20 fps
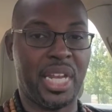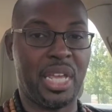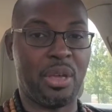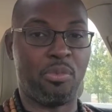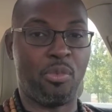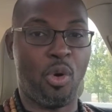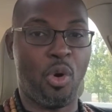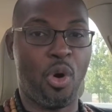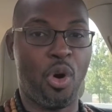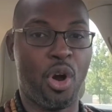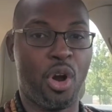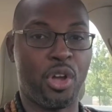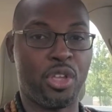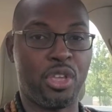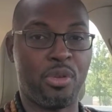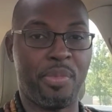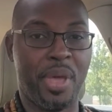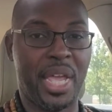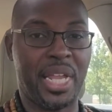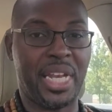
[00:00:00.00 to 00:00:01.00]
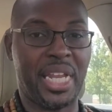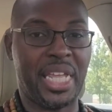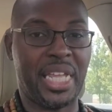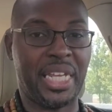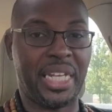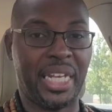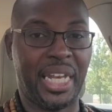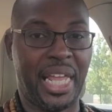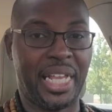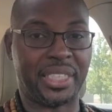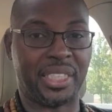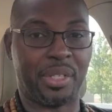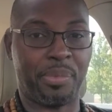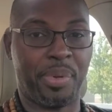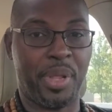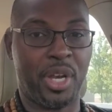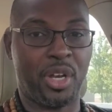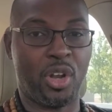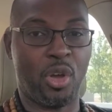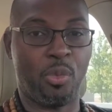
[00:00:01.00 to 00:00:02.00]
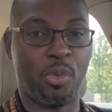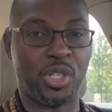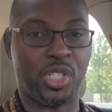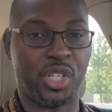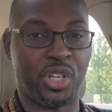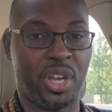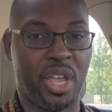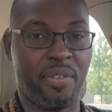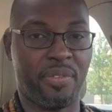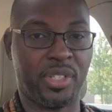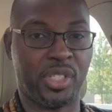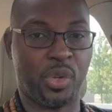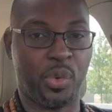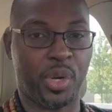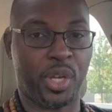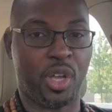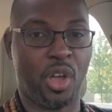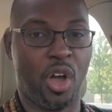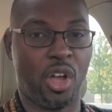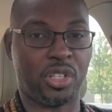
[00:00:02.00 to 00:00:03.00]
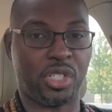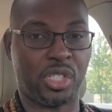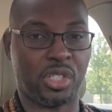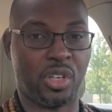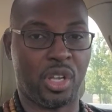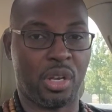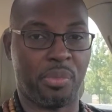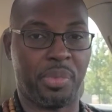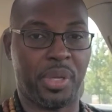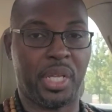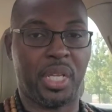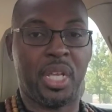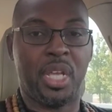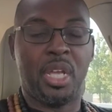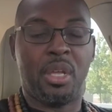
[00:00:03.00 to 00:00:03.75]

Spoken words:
more, or you may need less, depending on what your inventory cost is going to be.